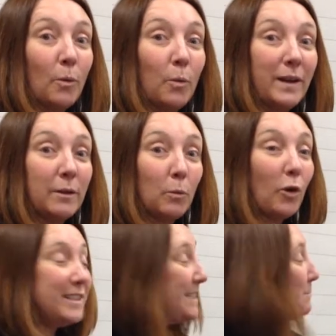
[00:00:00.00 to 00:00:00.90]

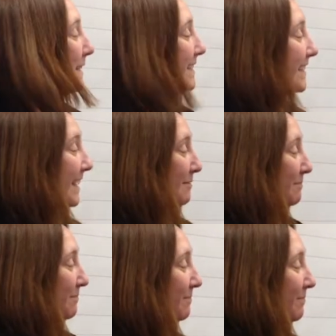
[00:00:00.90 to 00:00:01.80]
What is missing?
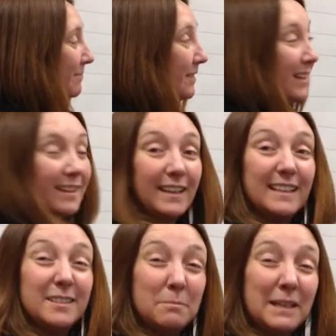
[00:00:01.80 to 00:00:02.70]

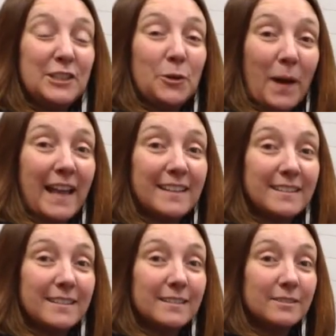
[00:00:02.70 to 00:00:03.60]
It's a
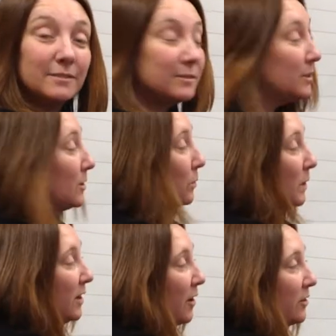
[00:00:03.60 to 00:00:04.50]
minuend.
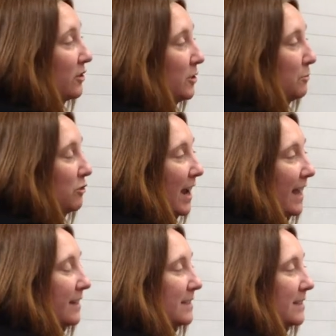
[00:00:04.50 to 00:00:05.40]
We know the
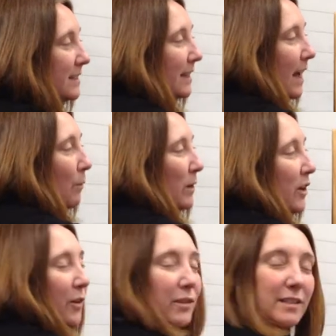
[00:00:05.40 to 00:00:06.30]
subtrahend and we
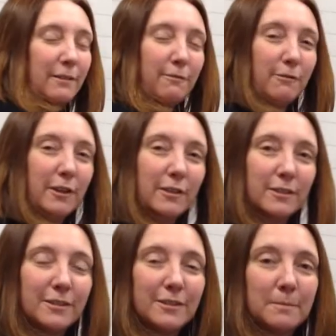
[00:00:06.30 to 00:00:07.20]
know the
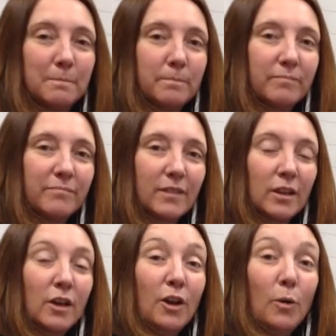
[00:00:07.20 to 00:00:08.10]
difference.
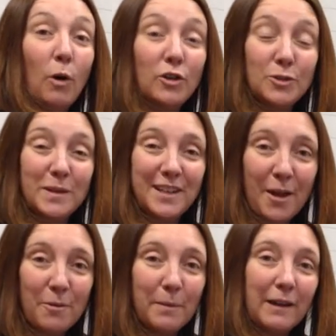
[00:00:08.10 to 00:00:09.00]
What do we
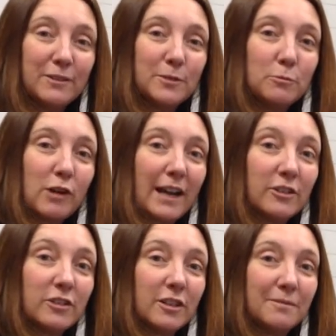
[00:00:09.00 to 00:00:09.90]
know about
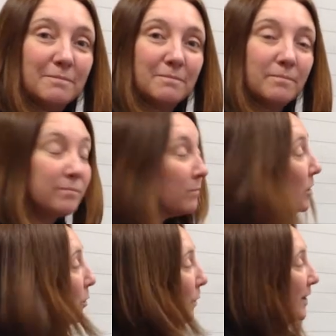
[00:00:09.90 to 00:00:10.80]
subtraction?
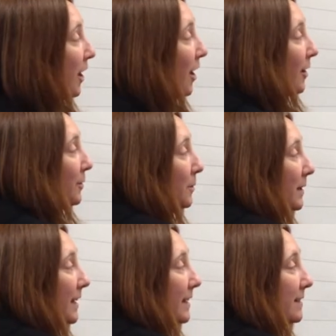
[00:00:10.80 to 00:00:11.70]
We know
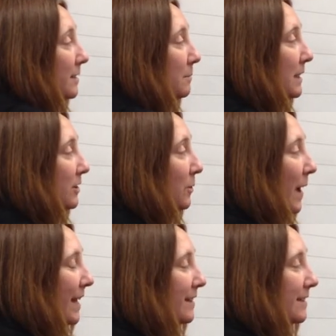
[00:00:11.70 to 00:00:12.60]
it's the
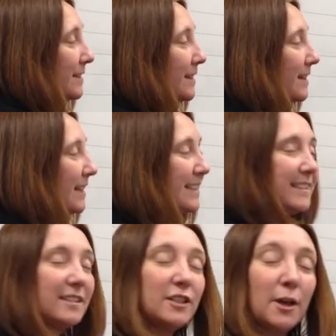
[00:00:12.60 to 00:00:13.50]
minuend, that
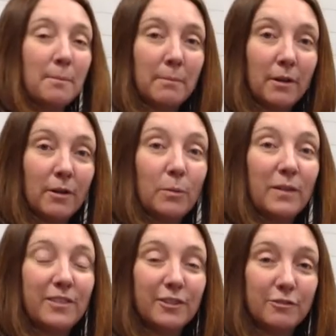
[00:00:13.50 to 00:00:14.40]
is the number
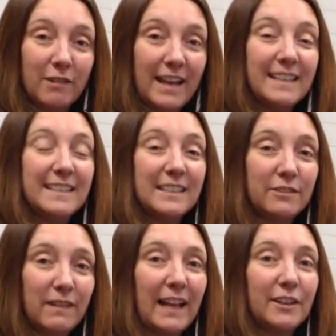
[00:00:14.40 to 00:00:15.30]
with the
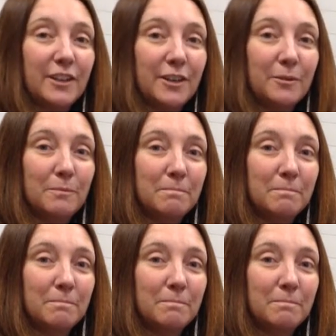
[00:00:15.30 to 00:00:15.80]
greatest value.